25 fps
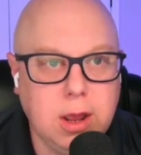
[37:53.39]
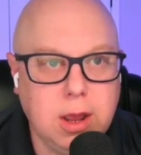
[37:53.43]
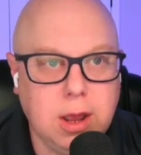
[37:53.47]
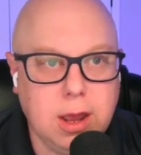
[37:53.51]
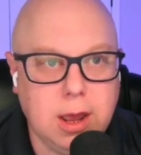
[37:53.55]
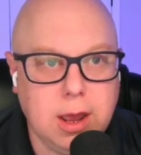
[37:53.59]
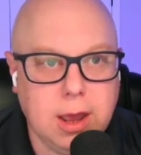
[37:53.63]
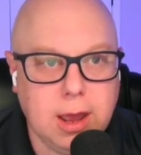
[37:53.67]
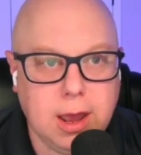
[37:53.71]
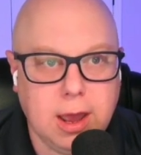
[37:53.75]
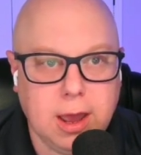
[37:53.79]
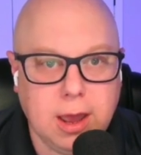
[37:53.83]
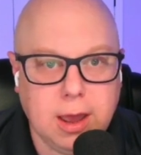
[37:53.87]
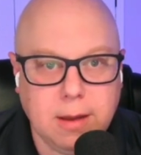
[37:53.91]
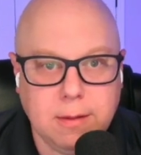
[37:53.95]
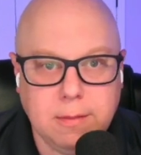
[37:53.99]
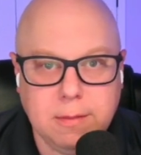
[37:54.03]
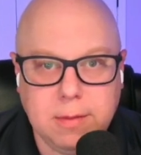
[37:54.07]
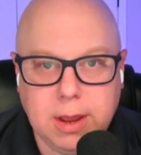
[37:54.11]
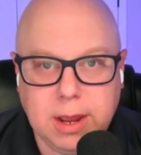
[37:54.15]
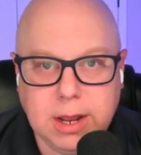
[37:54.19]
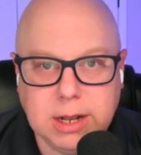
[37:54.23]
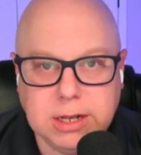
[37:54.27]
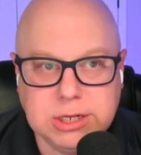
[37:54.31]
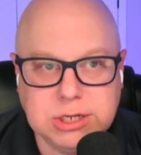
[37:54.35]

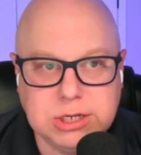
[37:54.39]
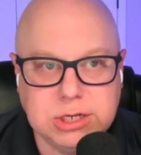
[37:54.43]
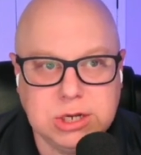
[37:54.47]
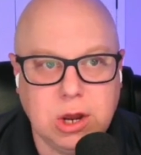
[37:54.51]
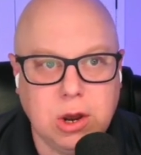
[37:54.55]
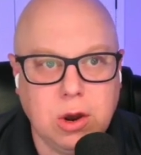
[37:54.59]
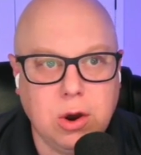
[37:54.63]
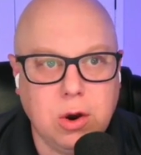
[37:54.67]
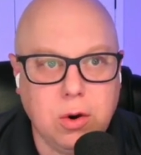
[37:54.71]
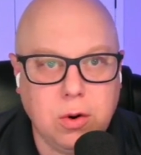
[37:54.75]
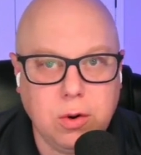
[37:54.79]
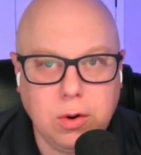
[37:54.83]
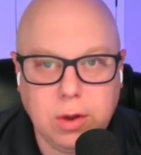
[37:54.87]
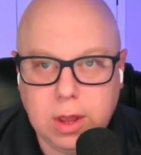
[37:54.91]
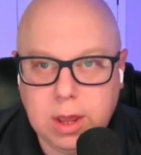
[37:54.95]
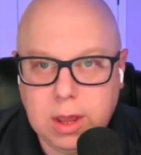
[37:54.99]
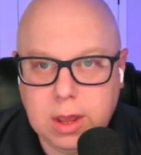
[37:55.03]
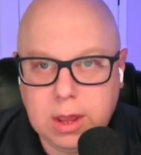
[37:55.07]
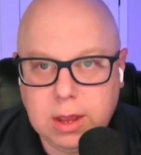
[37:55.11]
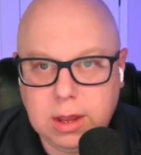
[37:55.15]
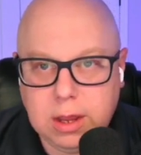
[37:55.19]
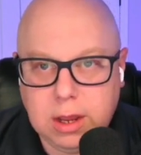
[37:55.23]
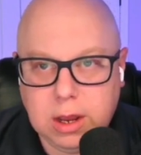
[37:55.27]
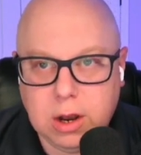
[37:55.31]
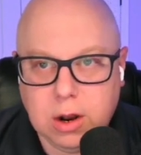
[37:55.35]
And so,
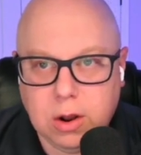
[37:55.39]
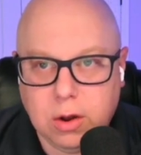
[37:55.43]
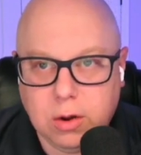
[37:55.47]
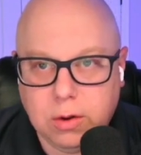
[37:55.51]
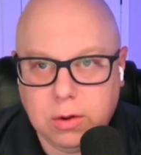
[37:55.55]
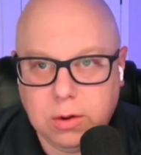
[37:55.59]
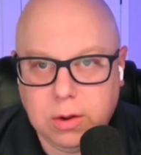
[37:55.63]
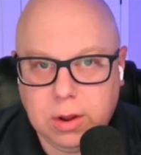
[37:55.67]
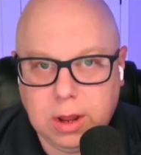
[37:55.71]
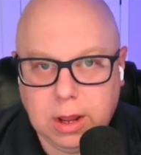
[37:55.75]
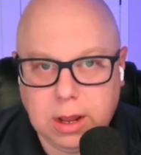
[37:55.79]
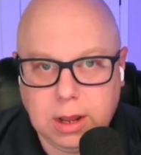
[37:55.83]
you know,